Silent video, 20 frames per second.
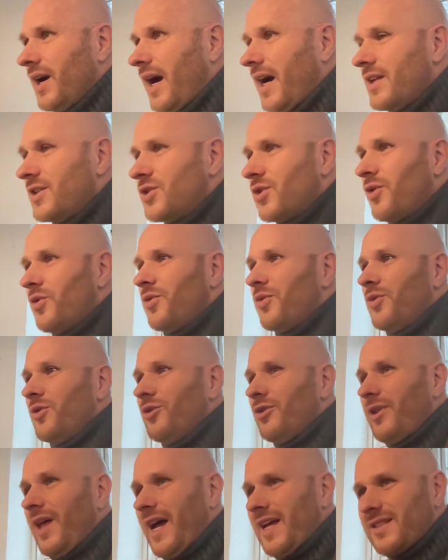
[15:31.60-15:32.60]
And so
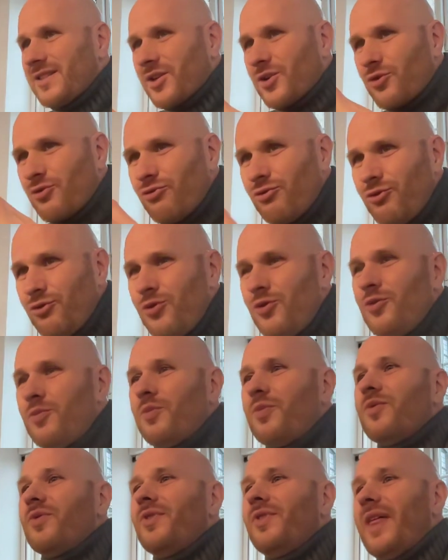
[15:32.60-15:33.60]
as a group,
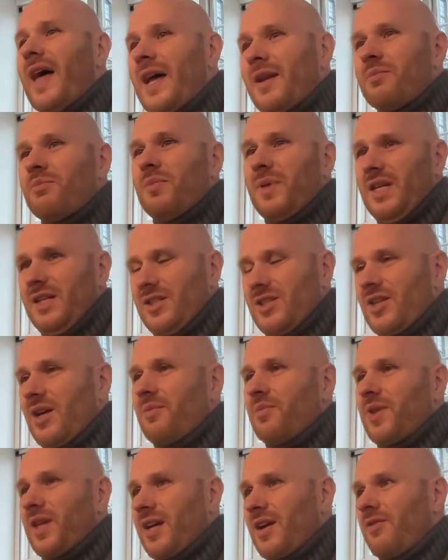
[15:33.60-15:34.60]
that means
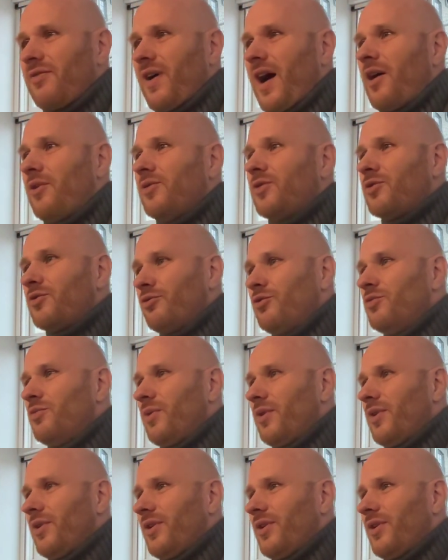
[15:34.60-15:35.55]
something of how the group